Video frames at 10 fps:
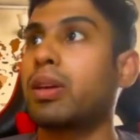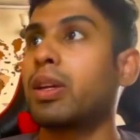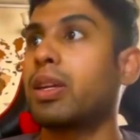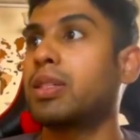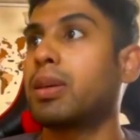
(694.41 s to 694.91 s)

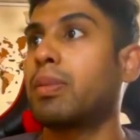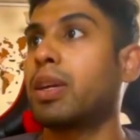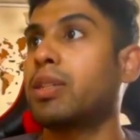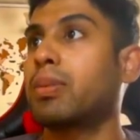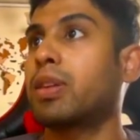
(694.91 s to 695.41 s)
it has
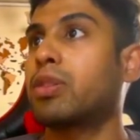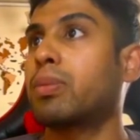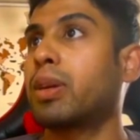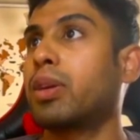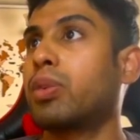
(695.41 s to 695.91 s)
summarized my
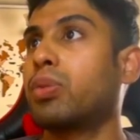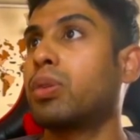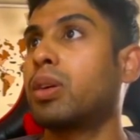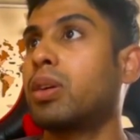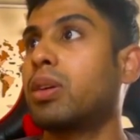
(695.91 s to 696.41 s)
resume into
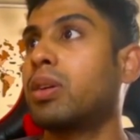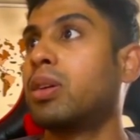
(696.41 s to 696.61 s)
a